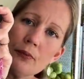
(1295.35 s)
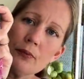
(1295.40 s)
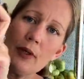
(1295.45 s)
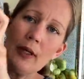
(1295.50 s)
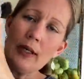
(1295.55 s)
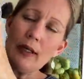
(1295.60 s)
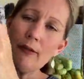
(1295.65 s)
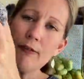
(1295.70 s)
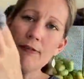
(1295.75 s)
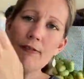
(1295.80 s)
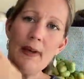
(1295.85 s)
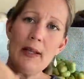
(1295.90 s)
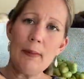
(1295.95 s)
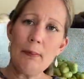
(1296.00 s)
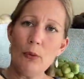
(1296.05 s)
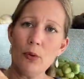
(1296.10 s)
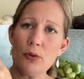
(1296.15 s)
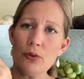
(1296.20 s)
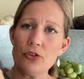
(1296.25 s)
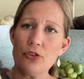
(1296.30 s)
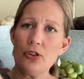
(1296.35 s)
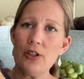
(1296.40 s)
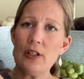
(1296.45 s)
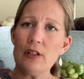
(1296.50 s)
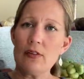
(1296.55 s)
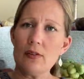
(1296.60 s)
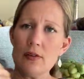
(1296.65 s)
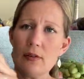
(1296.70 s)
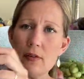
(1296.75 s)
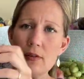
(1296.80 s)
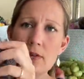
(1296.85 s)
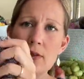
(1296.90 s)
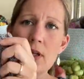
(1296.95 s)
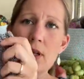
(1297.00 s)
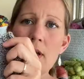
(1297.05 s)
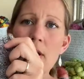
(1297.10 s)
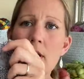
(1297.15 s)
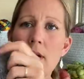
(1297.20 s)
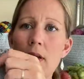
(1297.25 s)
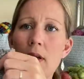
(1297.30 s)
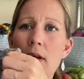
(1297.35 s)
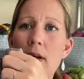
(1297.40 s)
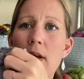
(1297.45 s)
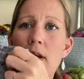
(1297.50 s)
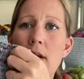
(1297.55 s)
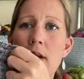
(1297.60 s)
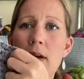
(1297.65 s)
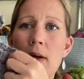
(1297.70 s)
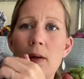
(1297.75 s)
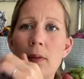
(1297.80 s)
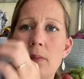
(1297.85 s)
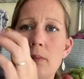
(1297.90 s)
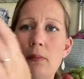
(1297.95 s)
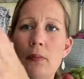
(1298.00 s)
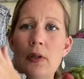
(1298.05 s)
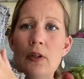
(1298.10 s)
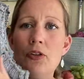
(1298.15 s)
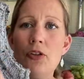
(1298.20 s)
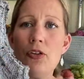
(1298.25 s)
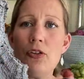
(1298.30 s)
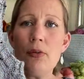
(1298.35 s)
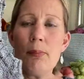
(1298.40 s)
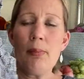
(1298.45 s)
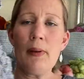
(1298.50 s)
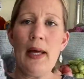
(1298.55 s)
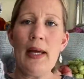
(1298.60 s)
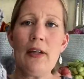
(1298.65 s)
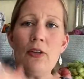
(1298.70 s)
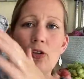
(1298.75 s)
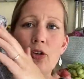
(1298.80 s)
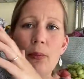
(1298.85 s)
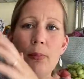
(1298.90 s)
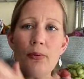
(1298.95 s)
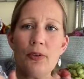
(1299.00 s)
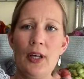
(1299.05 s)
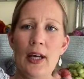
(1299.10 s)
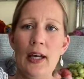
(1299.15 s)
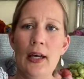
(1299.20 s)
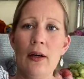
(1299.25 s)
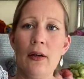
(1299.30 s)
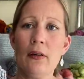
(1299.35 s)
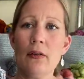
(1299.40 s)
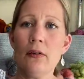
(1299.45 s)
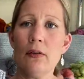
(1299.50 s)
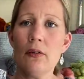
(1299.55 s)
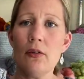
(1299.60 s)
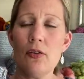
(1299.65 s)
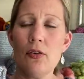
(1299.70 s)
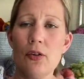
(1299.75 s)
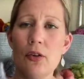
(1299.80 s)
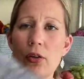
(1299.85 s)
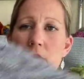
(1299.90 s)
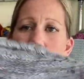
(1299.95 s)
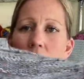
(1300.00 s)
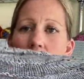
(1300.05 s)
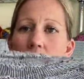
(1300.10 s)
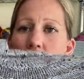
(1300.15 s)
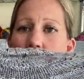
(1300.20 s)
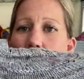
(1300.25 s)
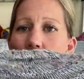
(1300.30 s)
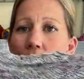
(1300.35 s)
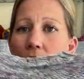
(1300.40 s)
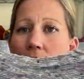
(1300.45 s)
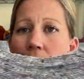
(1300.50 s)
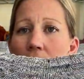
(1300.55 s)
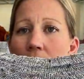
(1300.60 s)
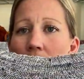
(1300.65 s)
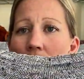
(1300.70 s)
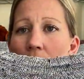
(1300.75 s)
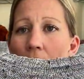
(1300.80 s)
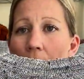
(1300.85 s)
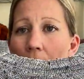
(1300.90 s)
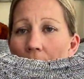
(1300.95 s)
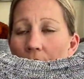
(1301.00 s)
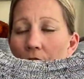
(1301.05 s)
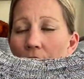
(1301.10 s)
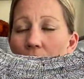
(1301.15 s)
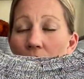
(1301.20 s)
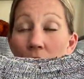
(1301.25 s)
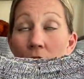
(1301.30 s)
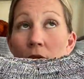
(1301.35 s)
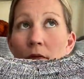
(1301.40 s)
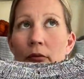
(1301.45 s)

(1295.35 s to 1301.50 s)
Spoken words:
And the Fenmont is, it's just a plain top down circular yoke